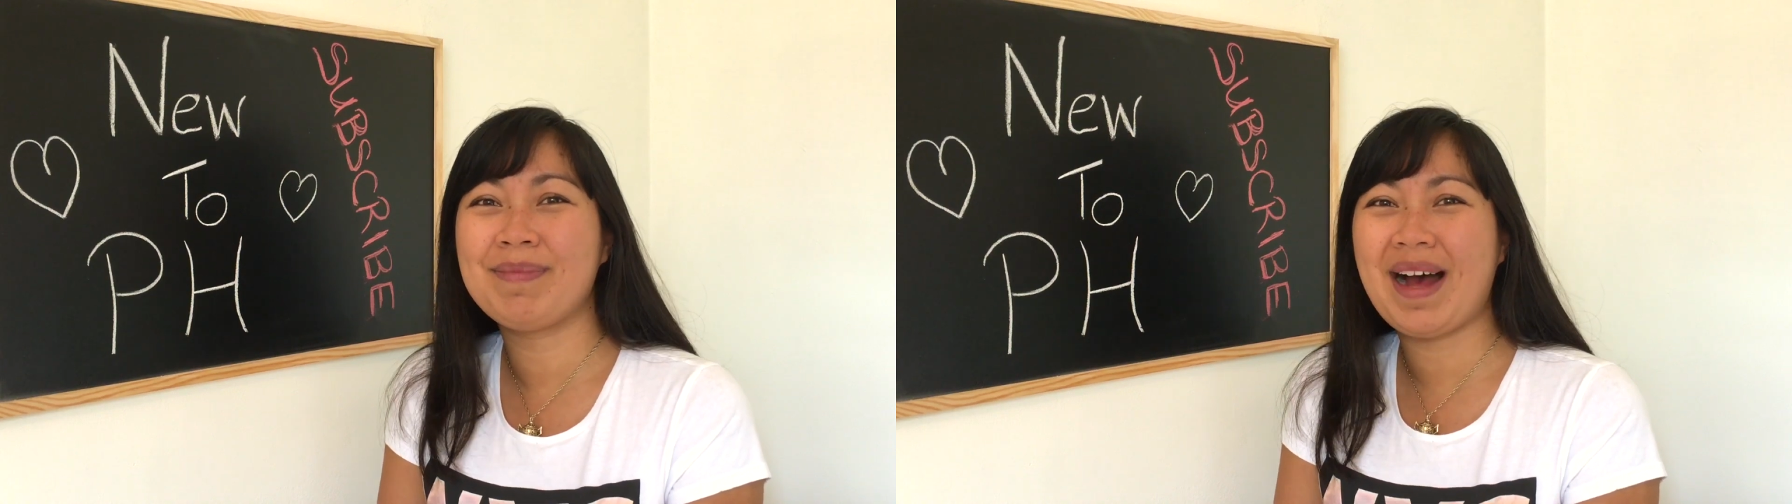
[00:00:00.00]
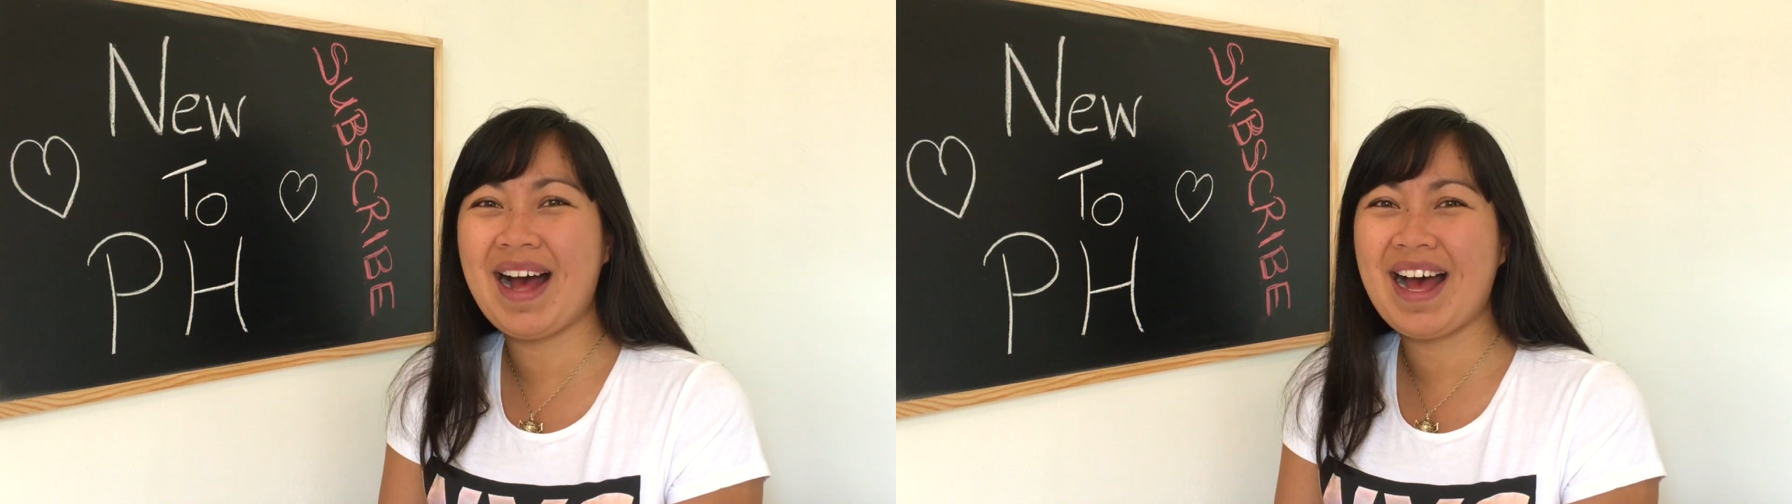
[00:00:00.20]

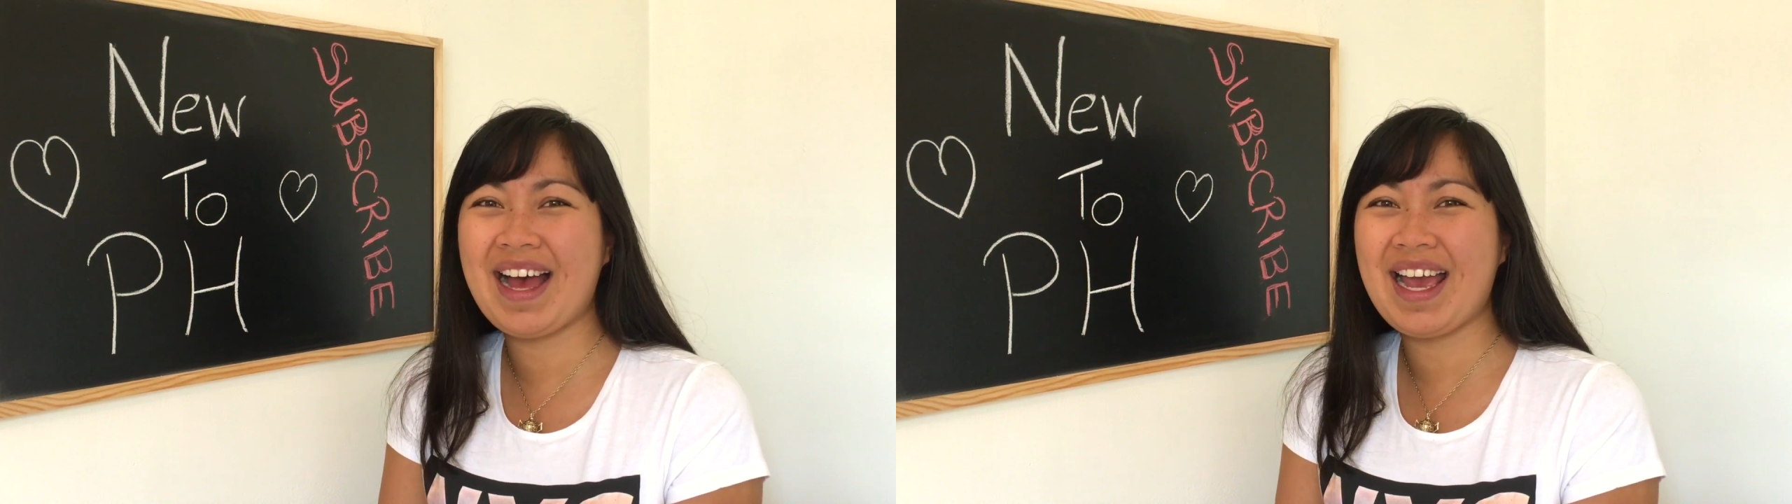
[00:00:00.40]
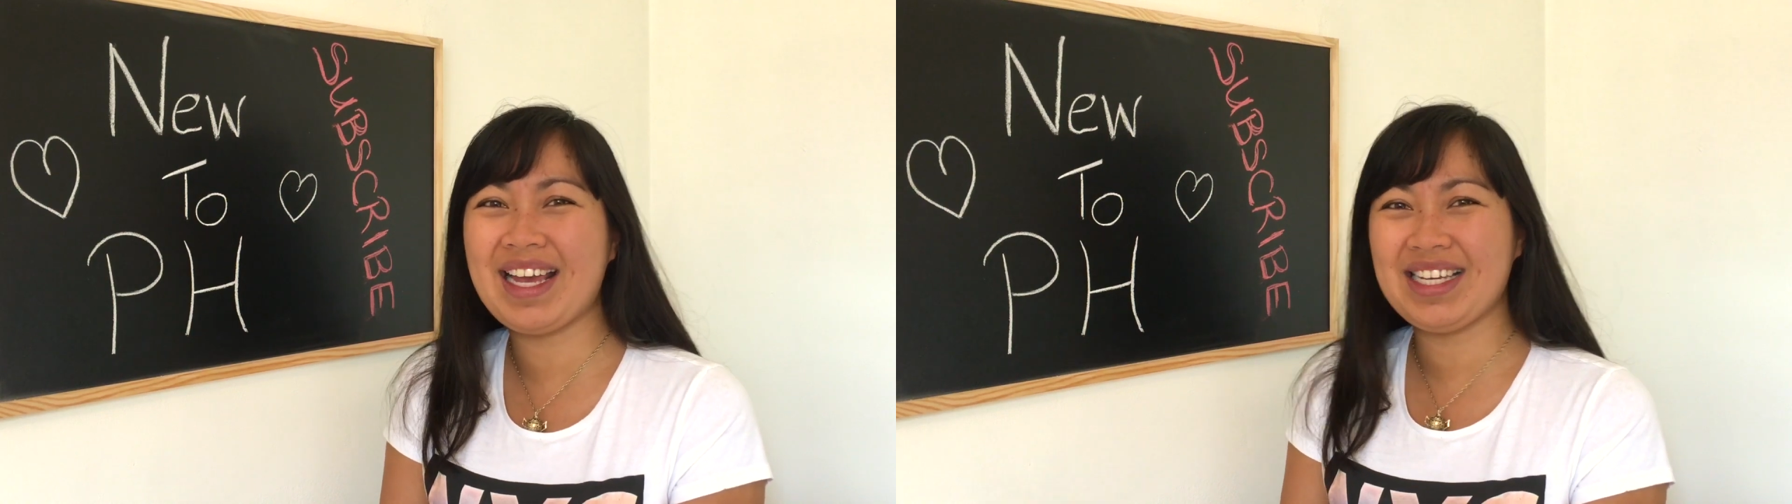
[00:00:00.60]

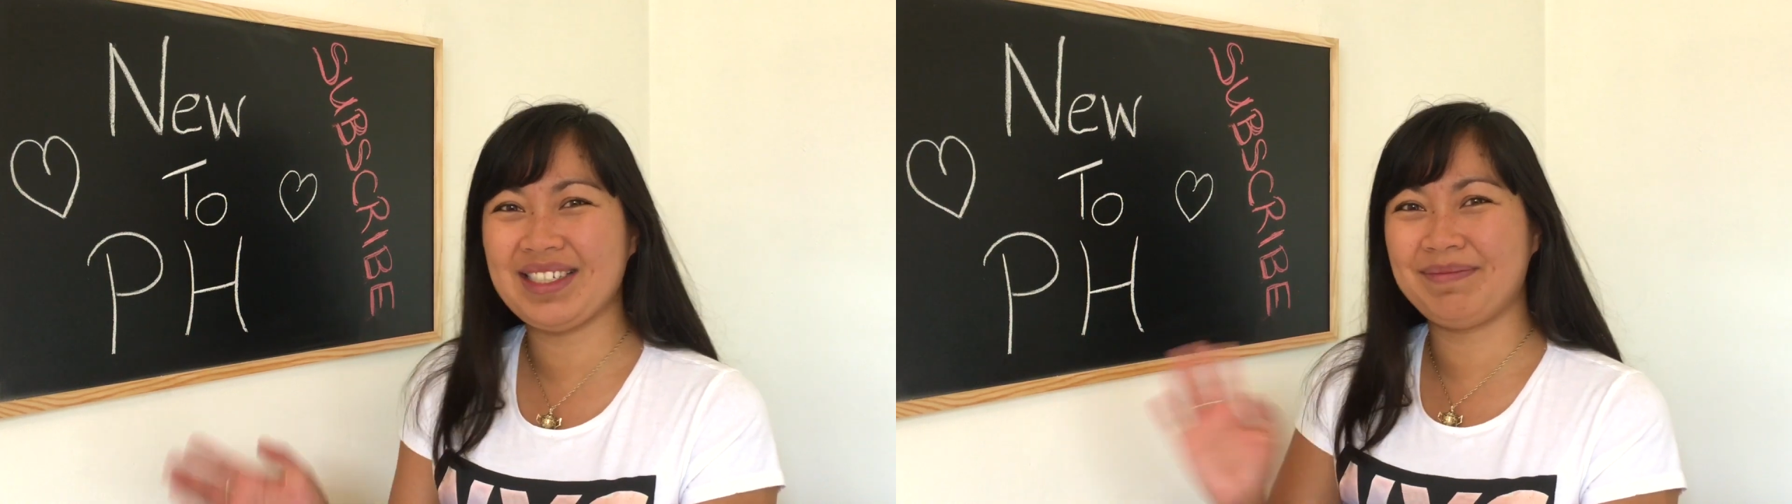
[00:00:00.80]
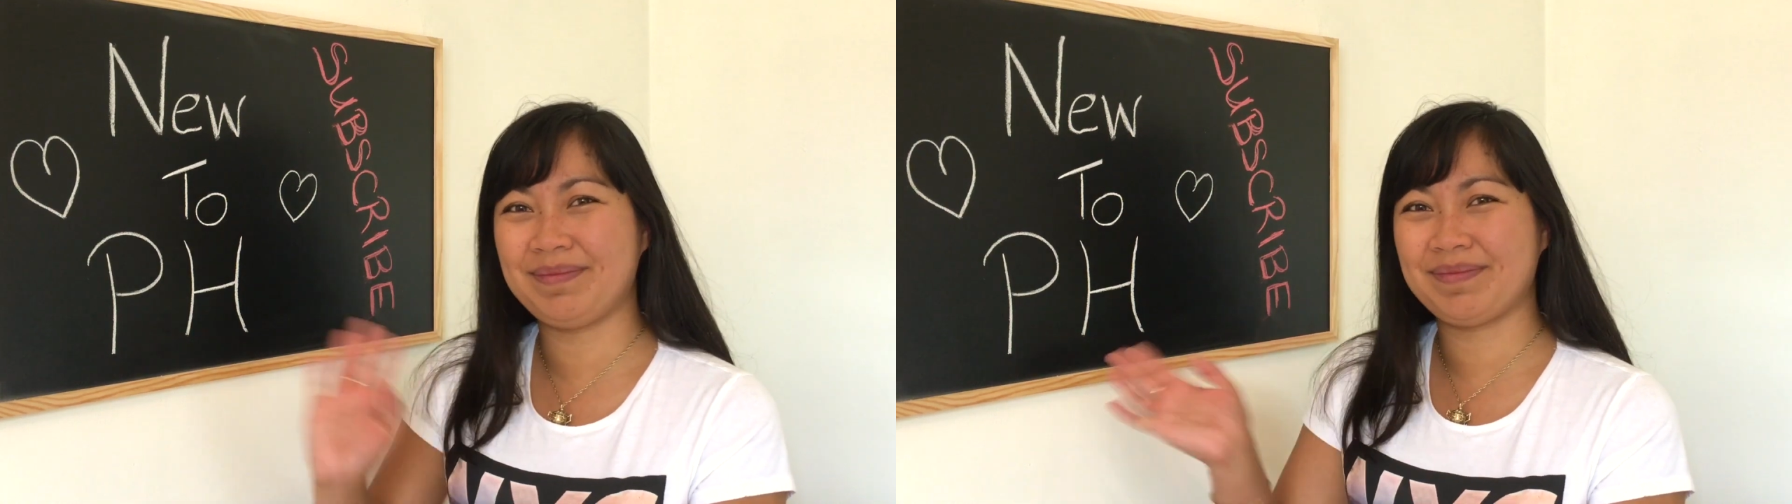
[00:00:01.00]

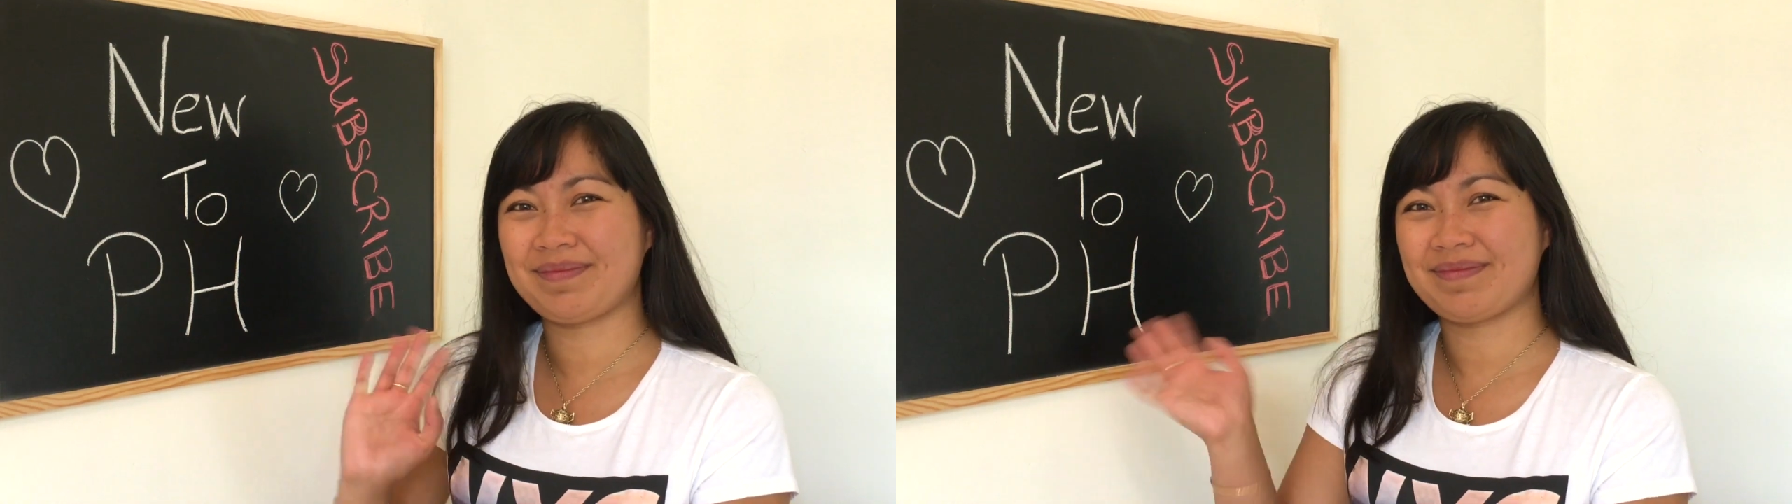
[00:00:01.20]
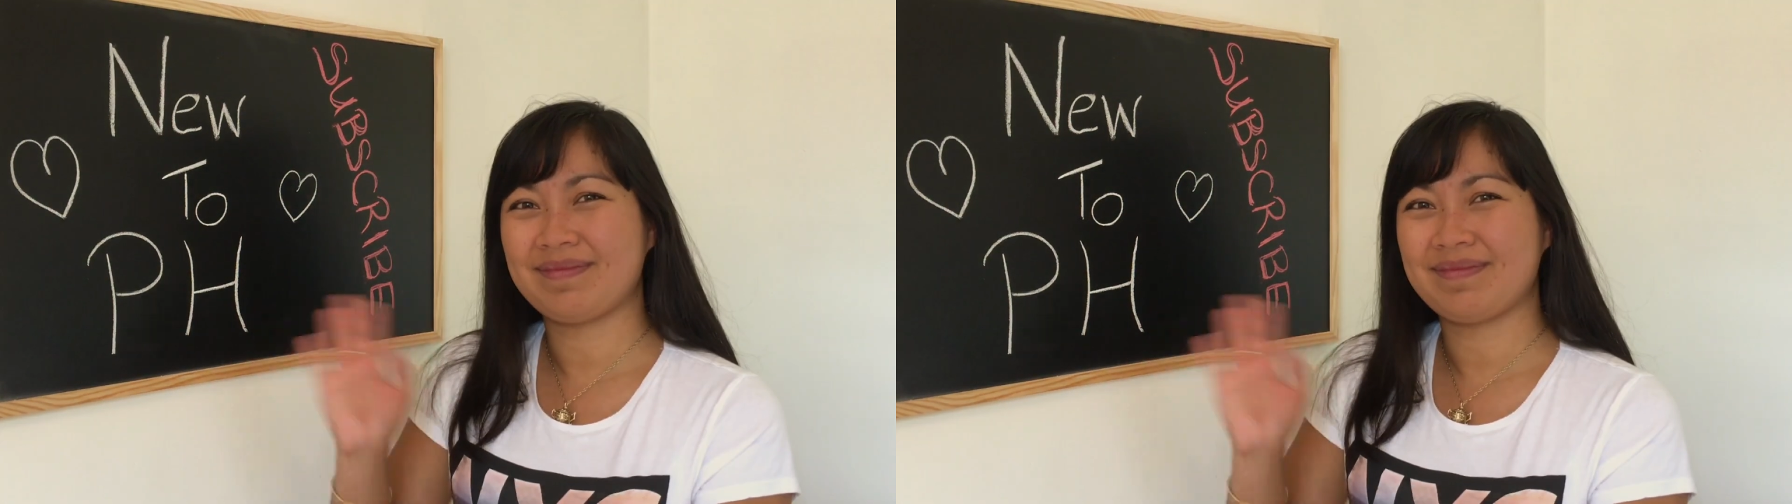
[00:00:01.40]
Bye!